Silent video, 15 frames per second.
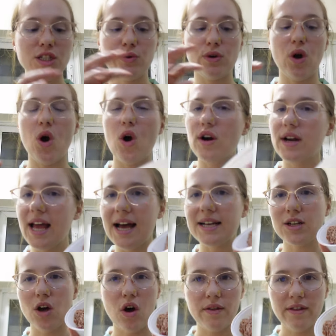So it already
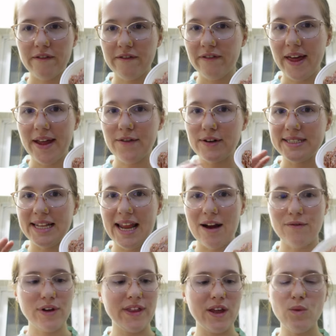has all the flavors and
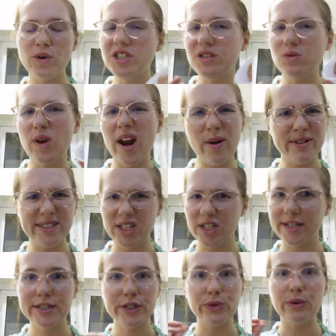everything, which is what I was
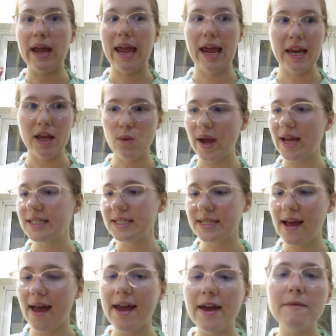gonna do anyway
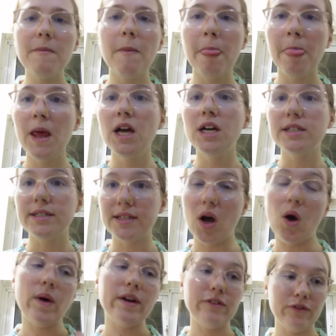today.
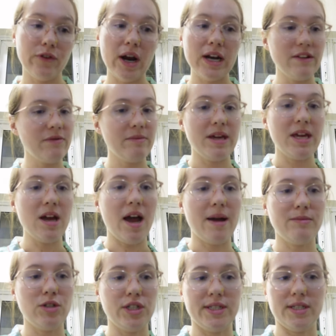So in front of me, I'm